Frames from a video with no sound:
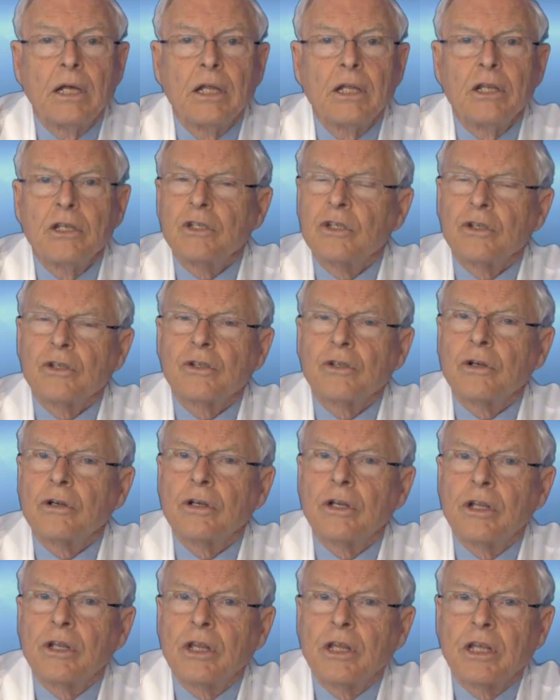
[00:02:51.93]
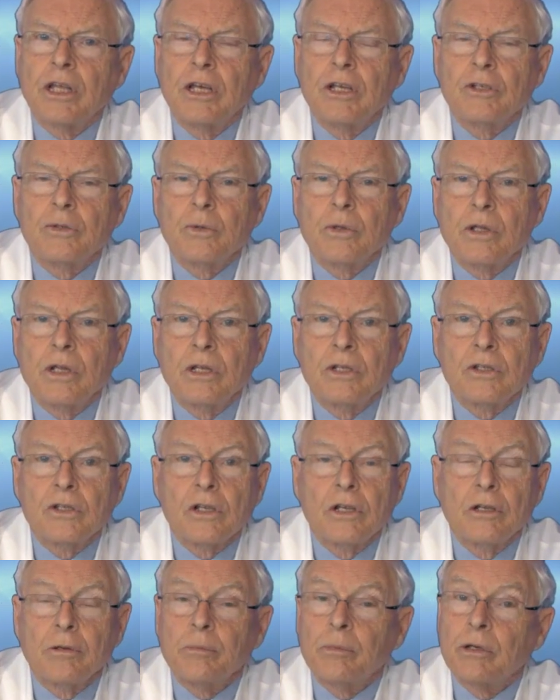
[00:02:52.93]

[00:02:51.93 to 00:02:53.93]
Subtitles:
This is certainly the case with insulin,